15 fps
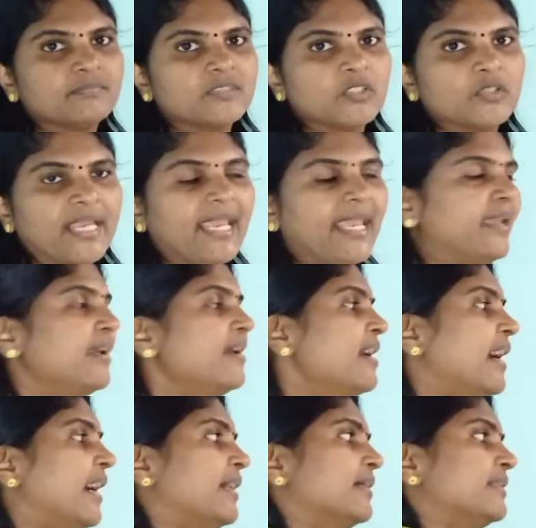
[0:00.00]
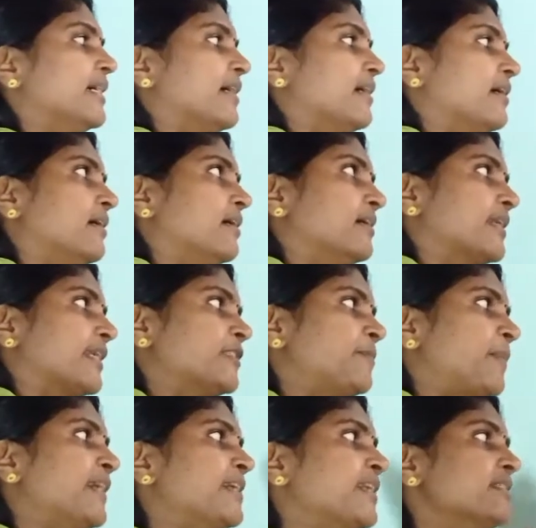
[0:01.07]
Okay, the
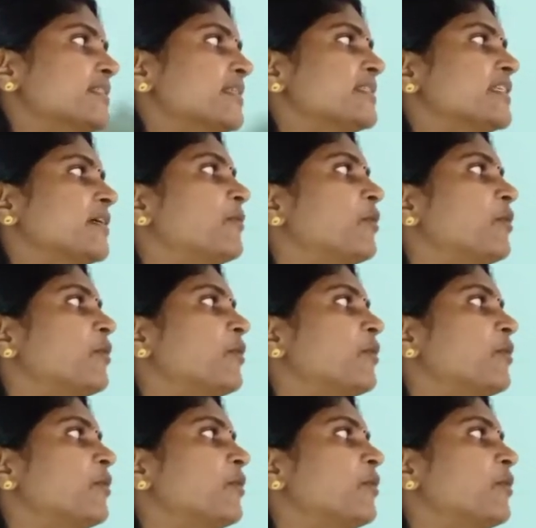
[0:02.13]
respiratory system